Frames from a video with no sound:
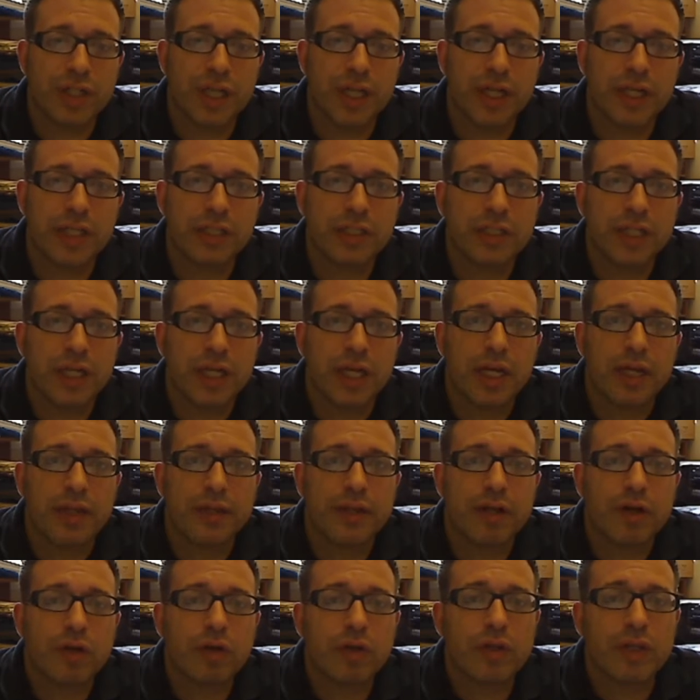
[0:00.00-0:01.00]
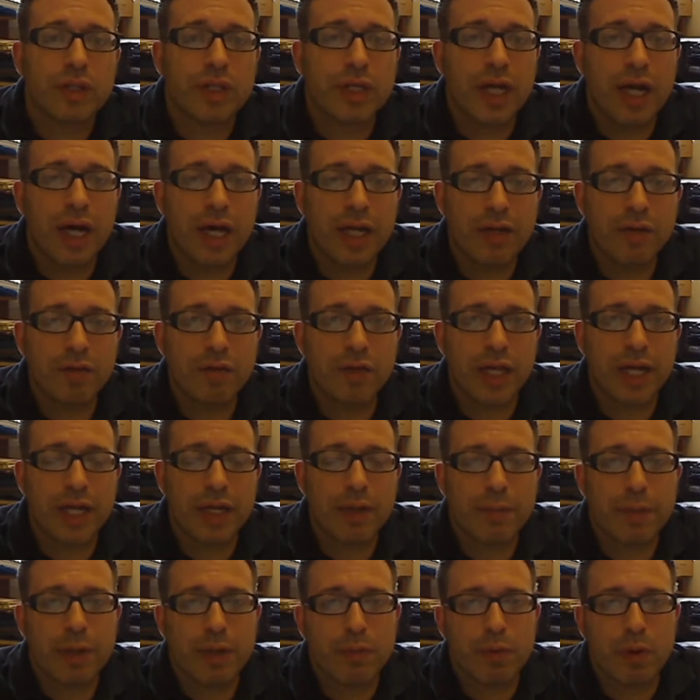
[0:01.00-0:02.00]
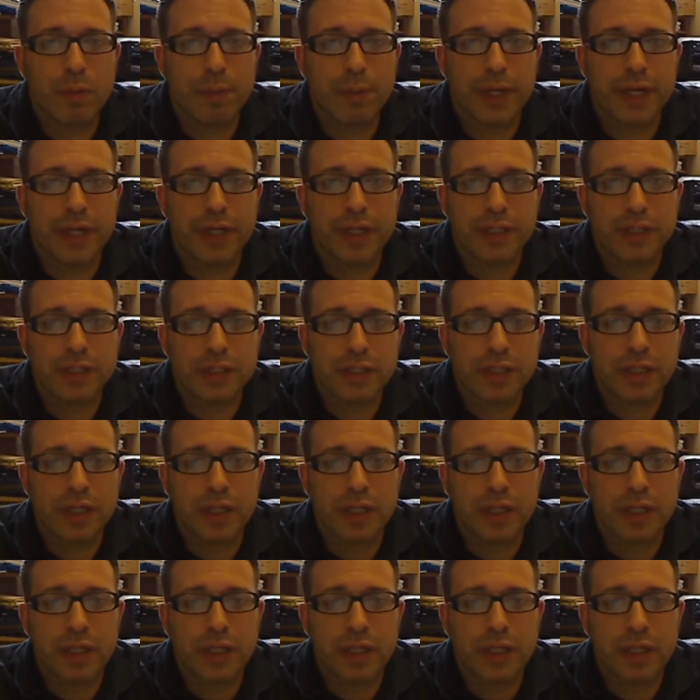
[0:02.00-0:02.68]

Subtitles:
That is, they're kind of like minimal pairs,